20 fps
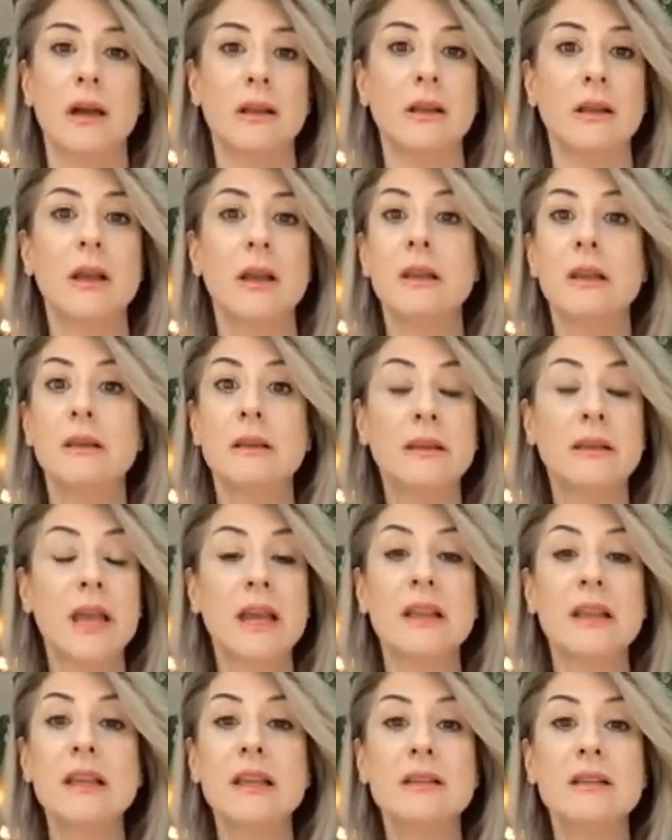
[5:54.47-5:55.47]
and the
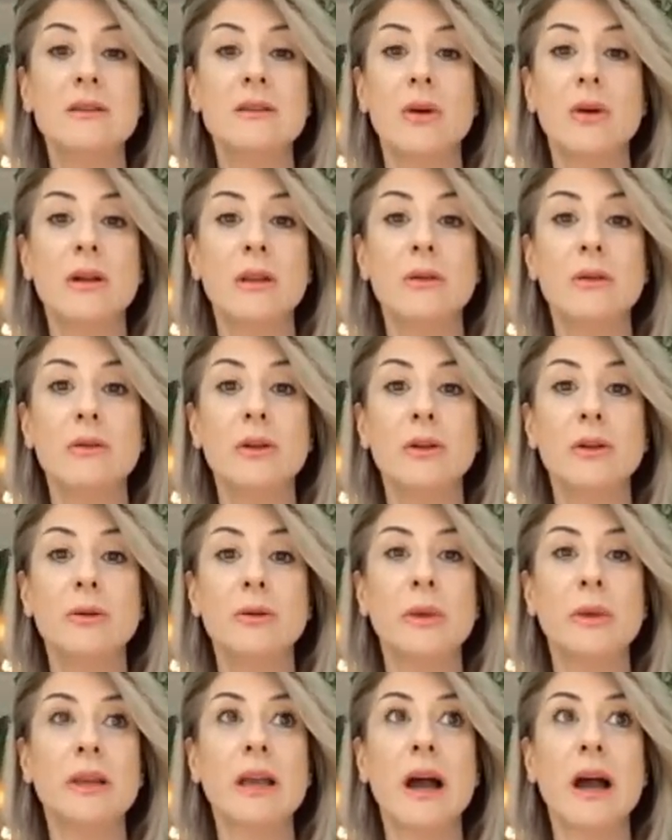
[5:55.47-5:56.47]
techniques you are
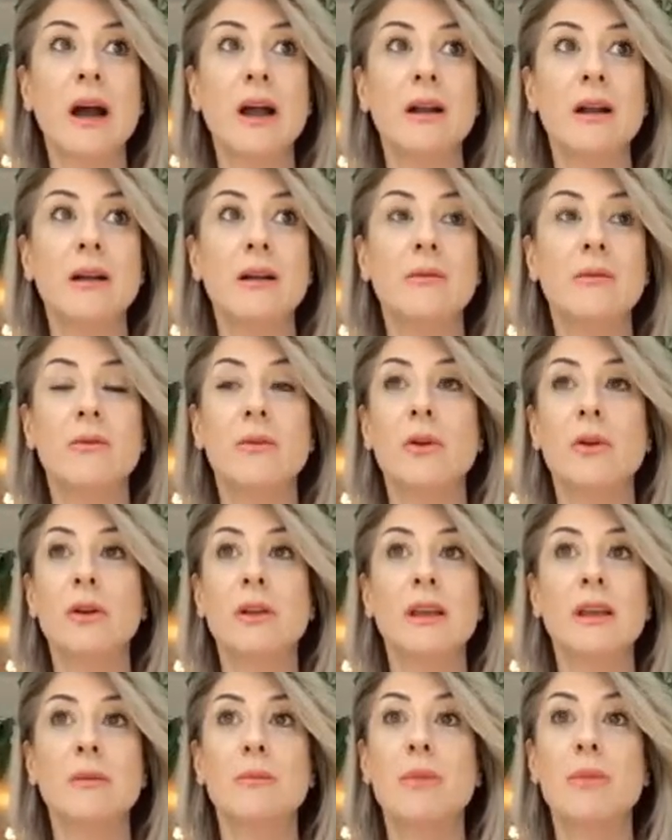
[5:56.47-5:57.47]
developing are
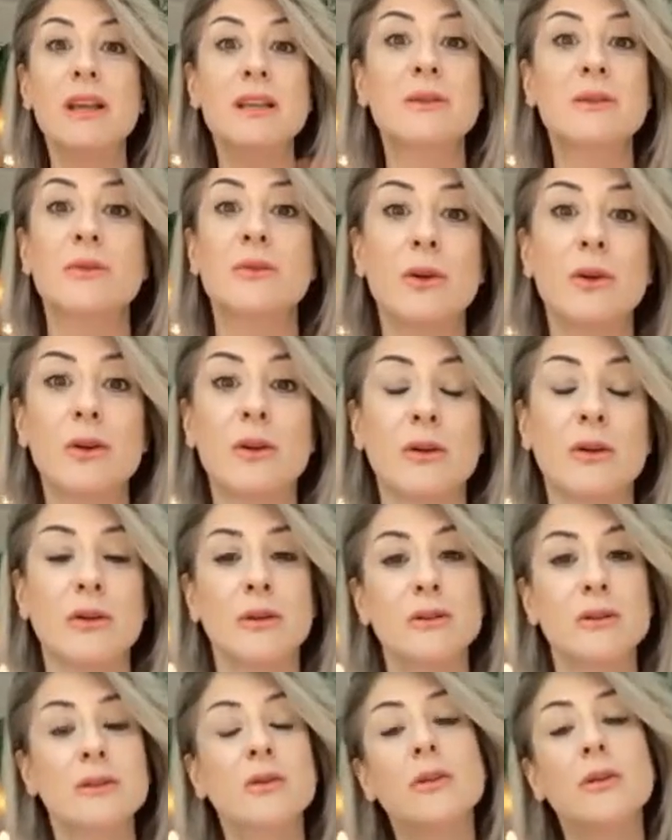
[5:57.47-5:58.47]
working best for you.
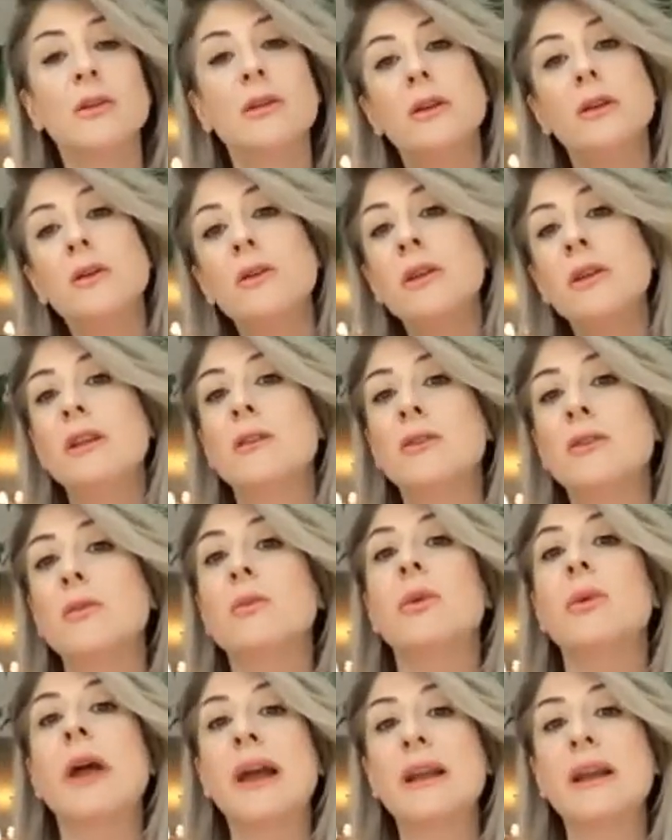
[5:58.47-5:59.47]
So you need to
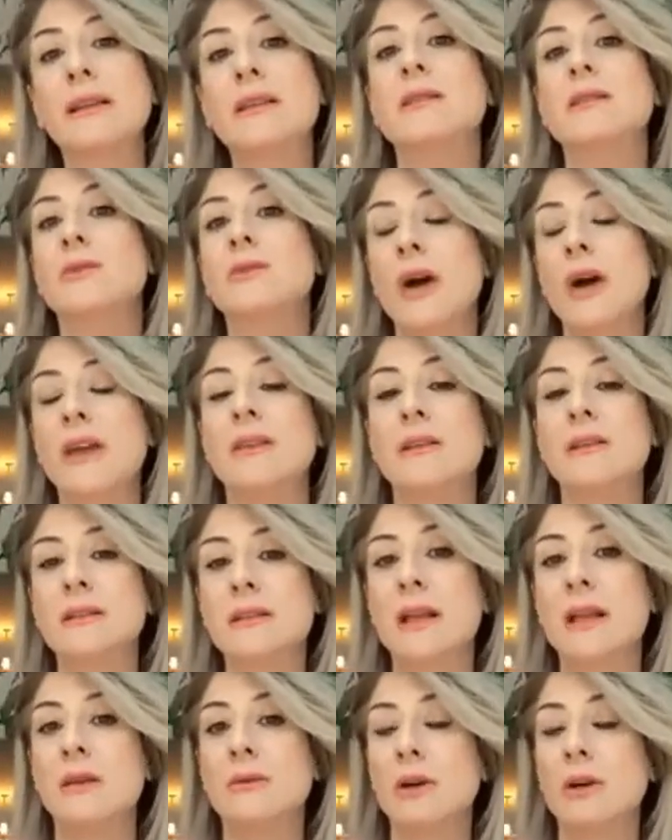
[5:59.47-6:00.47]
practice to
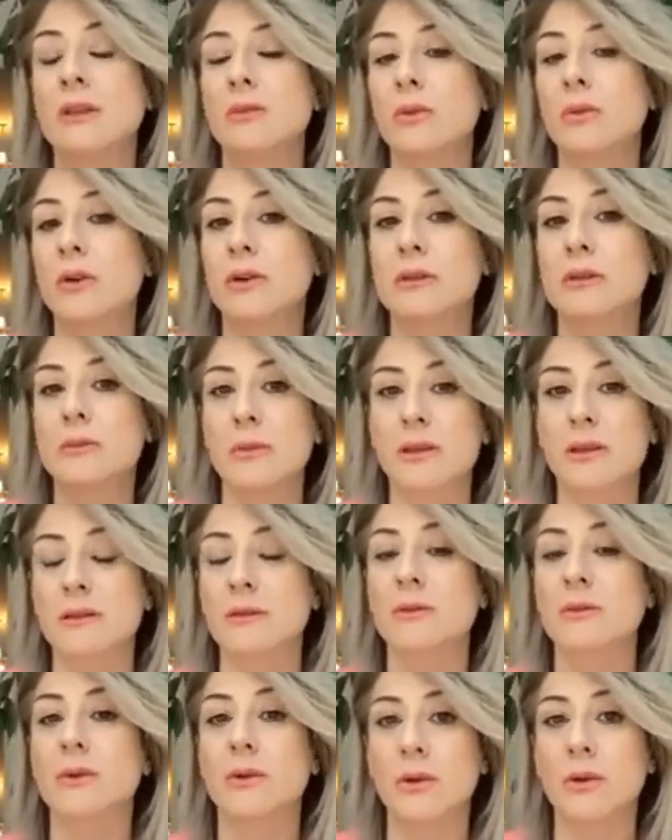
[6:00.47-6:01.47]
understand what works
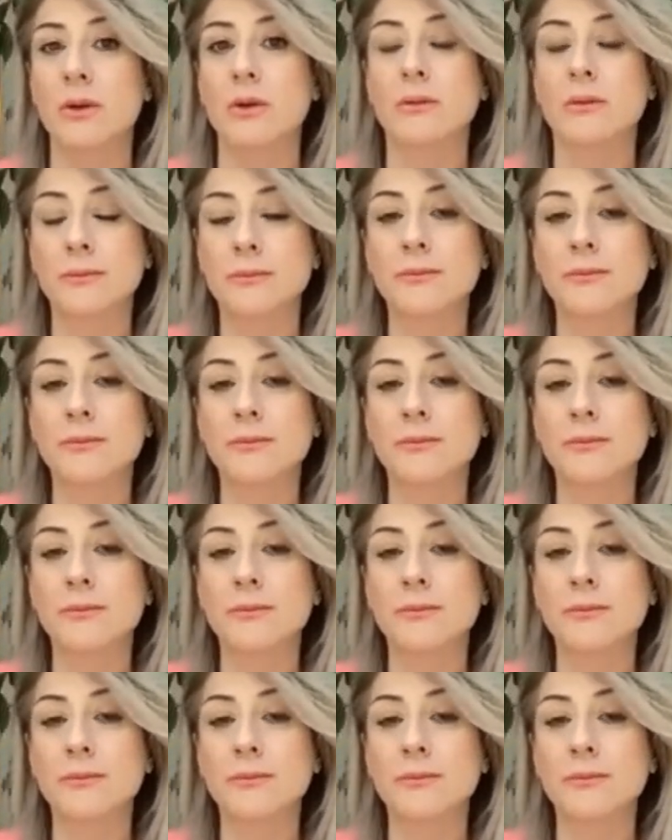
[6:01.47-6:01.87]
better for you.